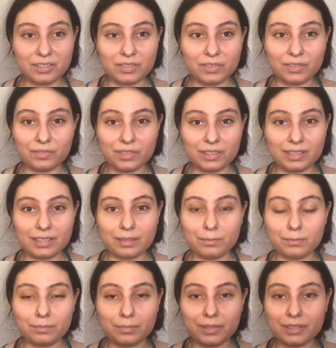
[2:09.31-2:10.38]
so
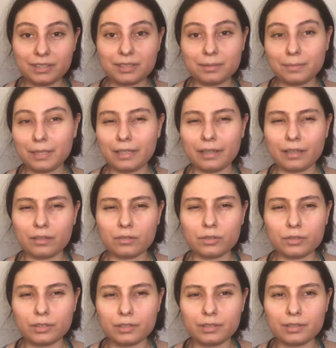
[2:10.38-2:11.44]
everything breaks me out
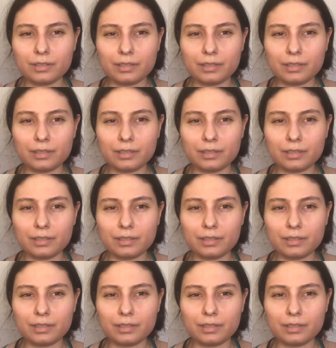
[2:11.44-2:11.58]
or